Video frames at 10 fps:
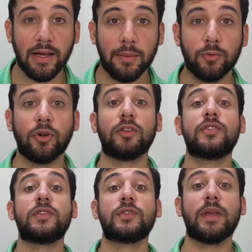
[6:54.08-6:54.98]

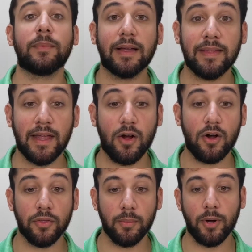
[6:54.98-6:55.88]
crunches or something like that
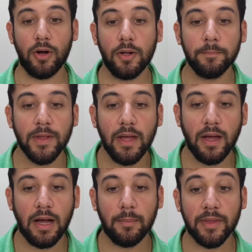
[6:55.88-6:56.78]
on the ball.
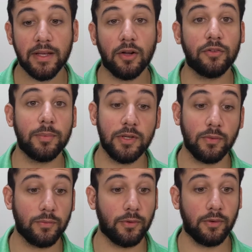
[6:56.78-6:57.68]
They can also be
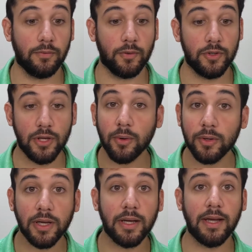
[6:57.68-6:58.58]
used for
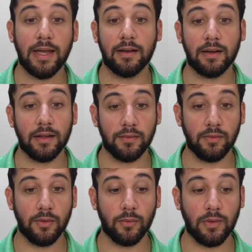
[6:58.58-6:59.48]
yoga and
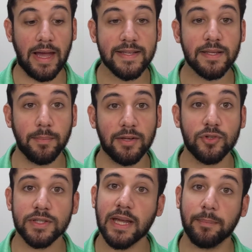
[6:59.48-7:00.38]
those
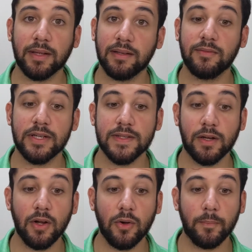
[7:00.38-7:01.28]
isometric type activities at
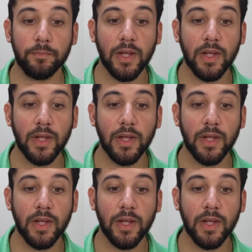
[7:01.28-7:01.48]
home.